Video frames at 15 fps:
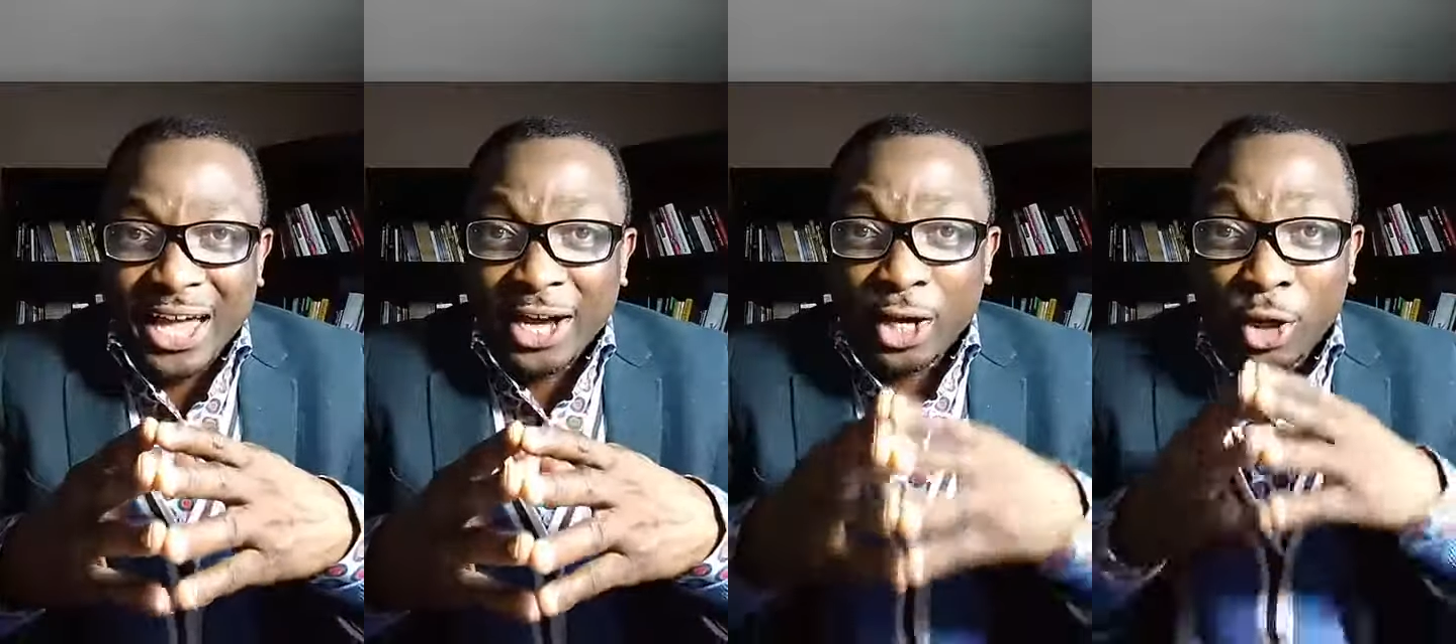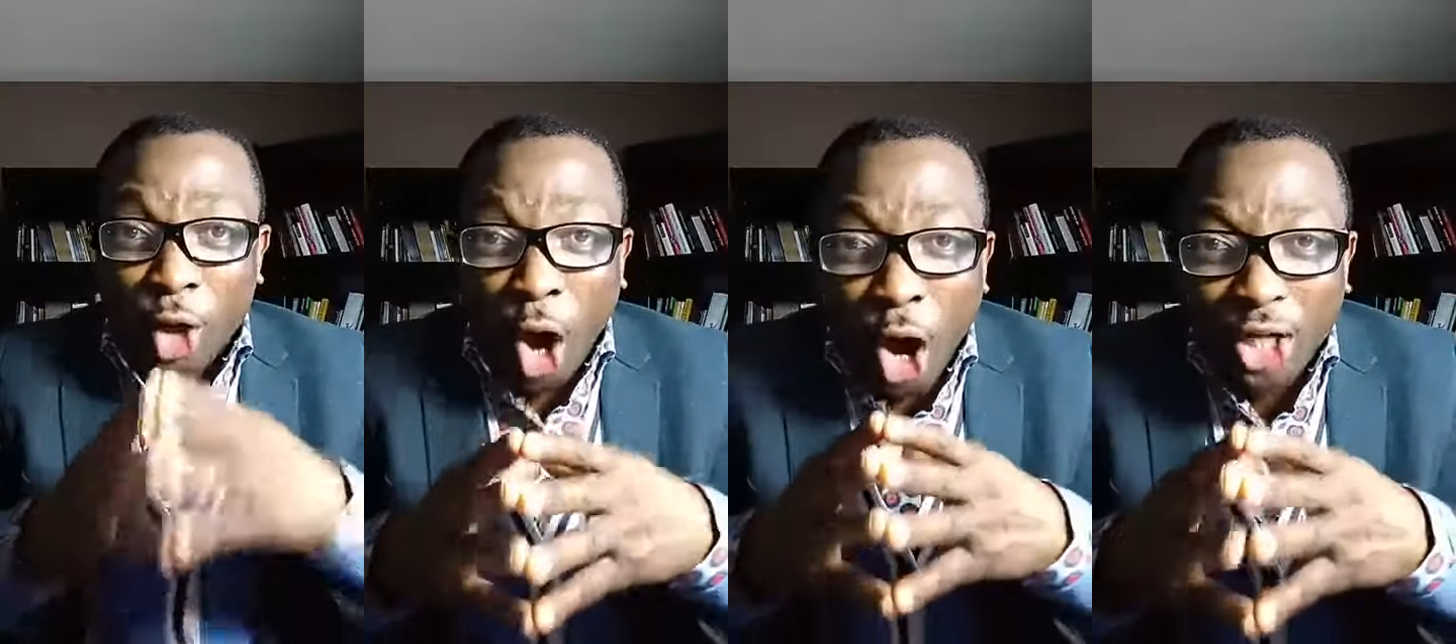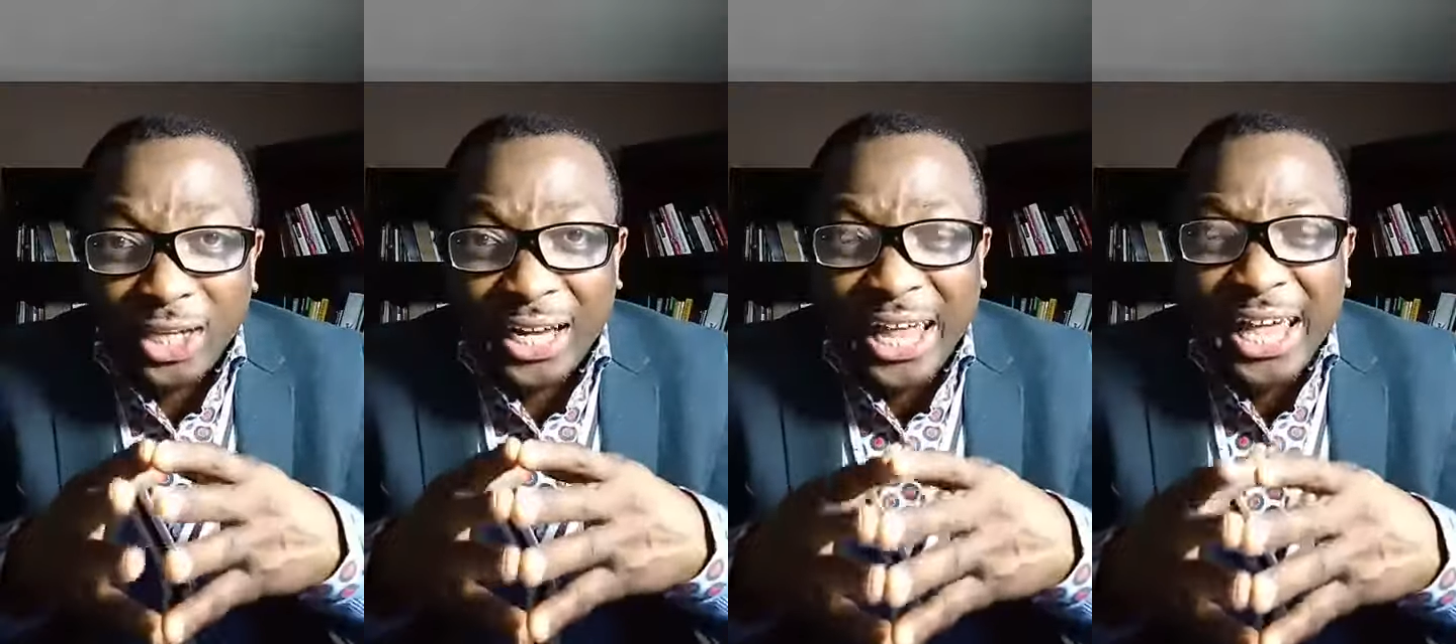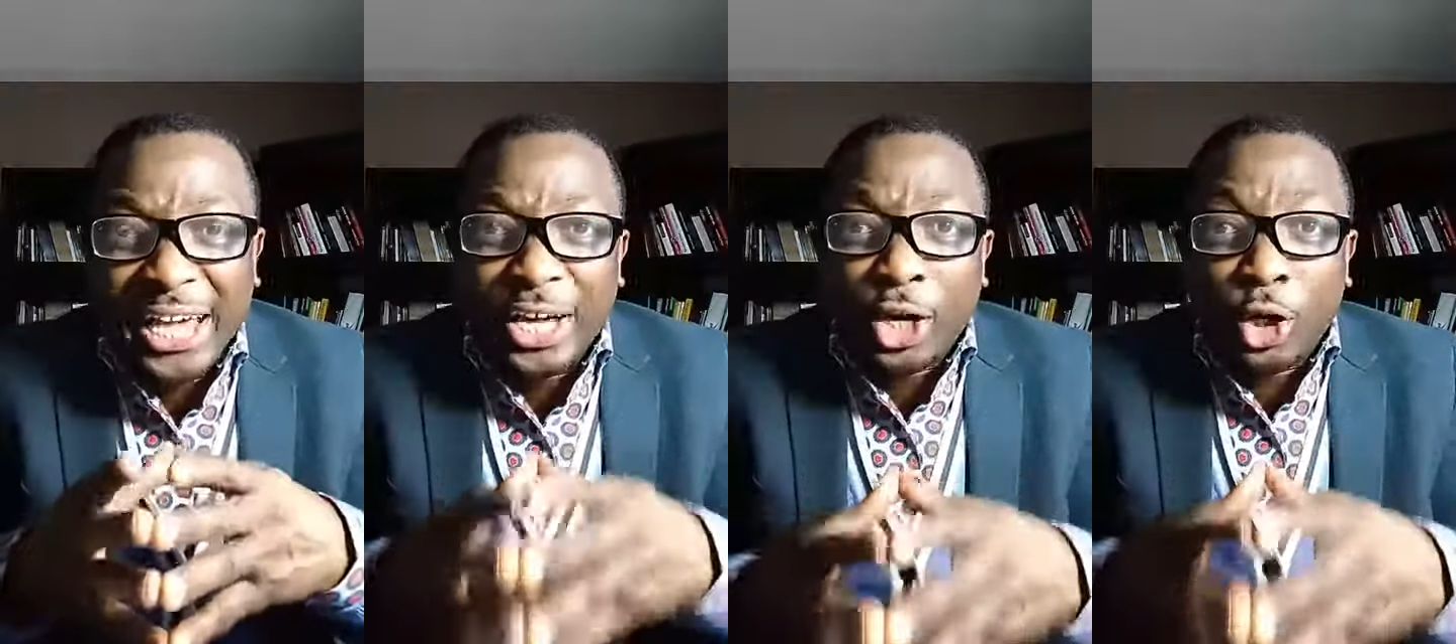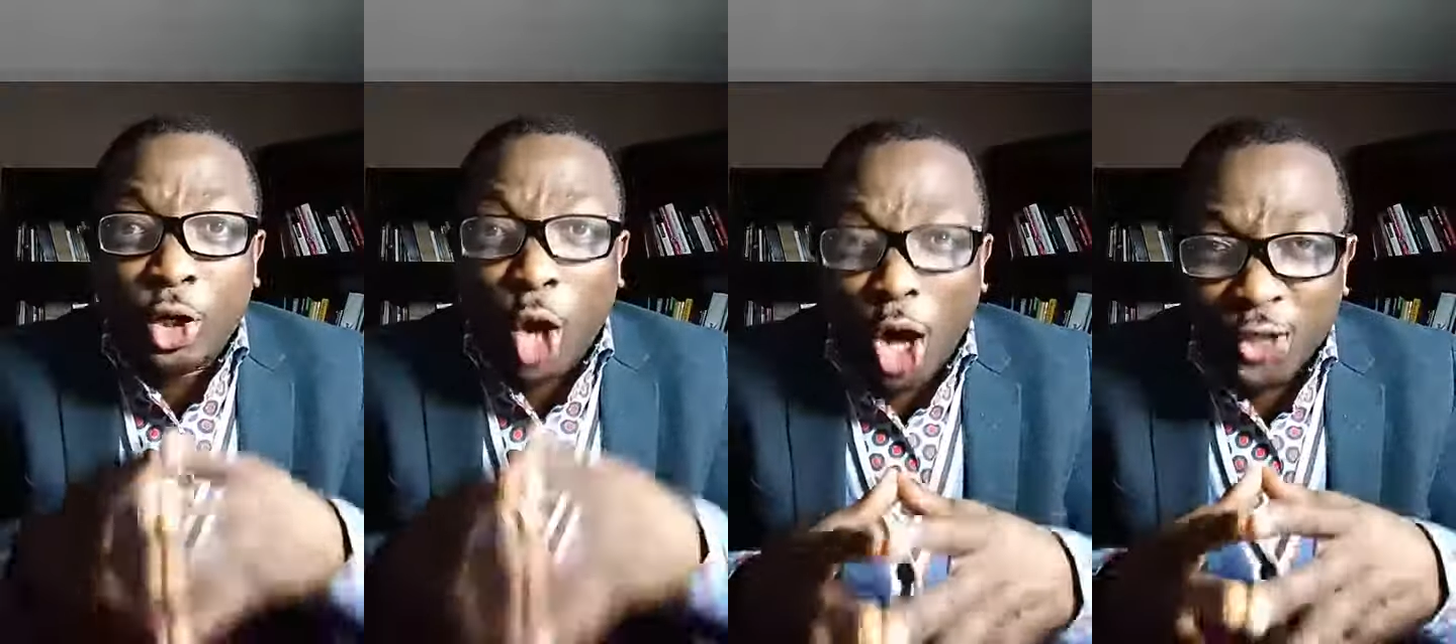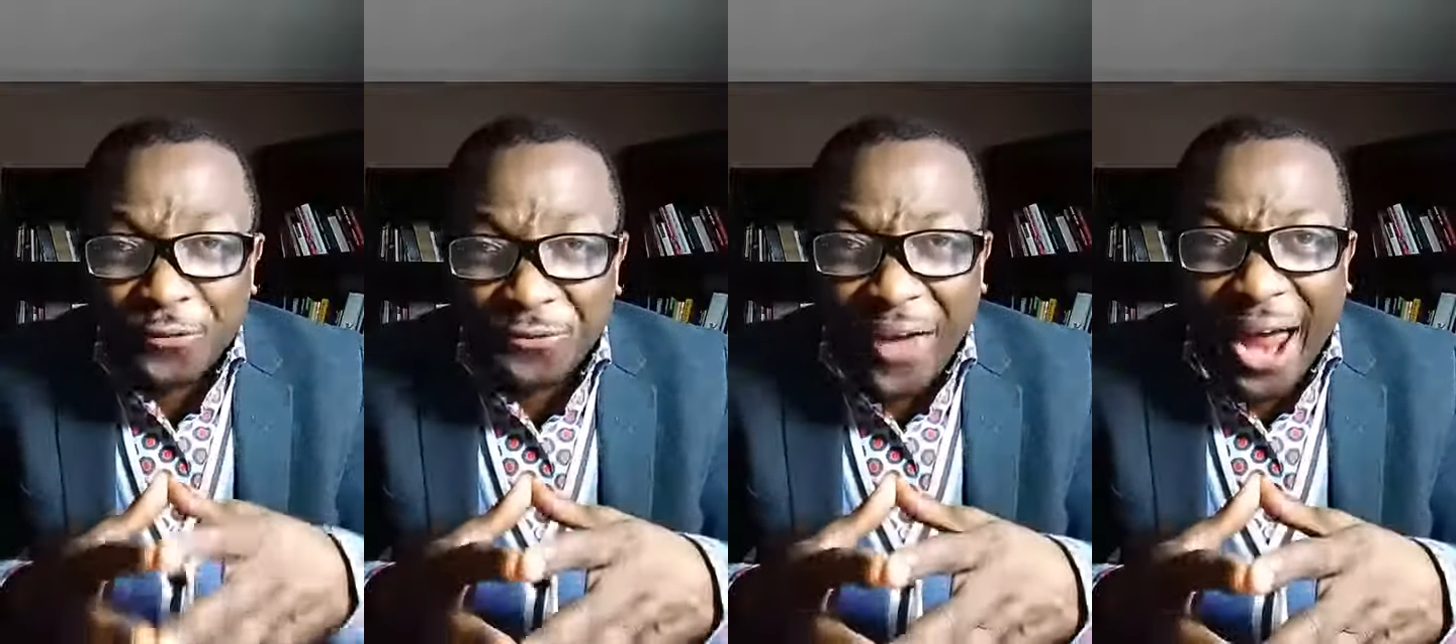Godly,
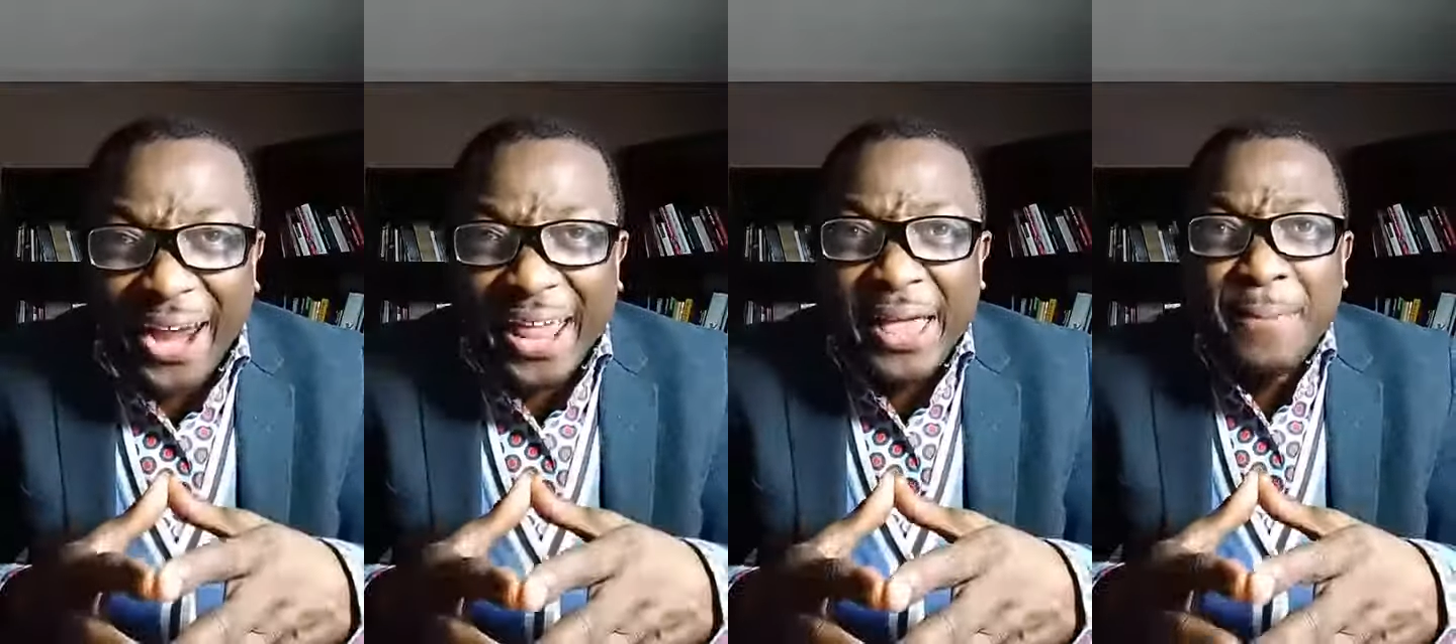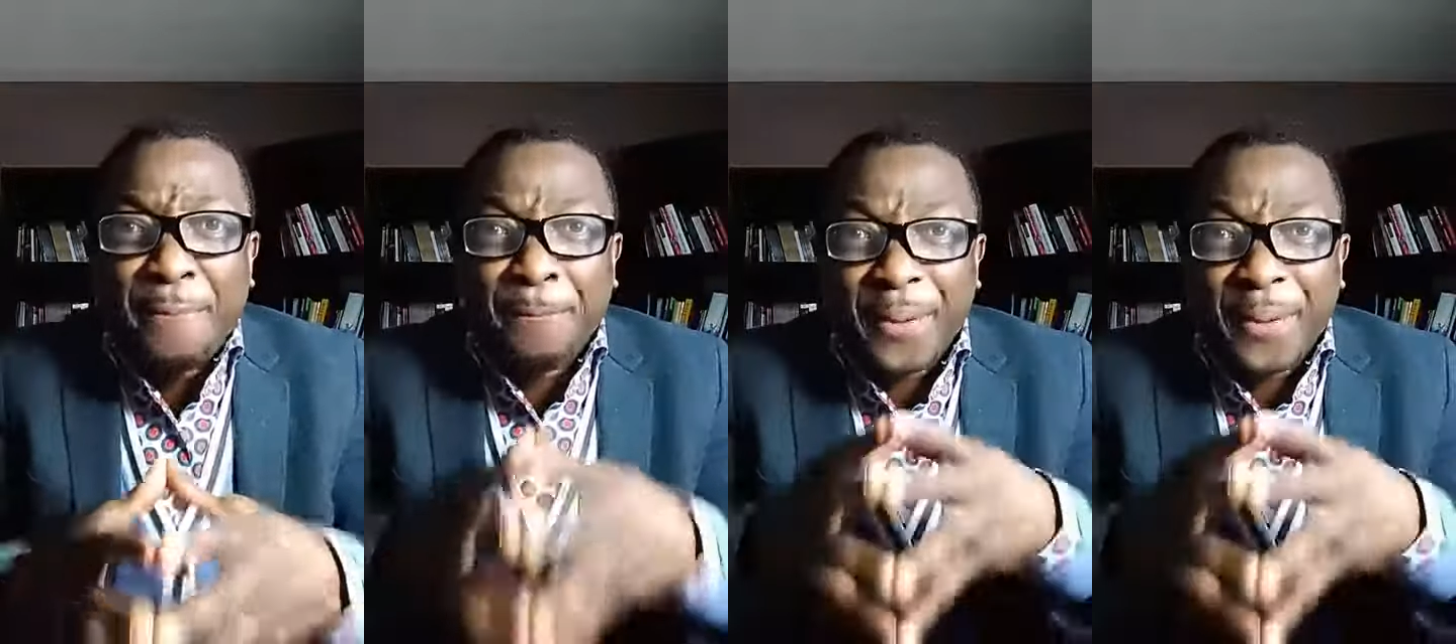God-fearing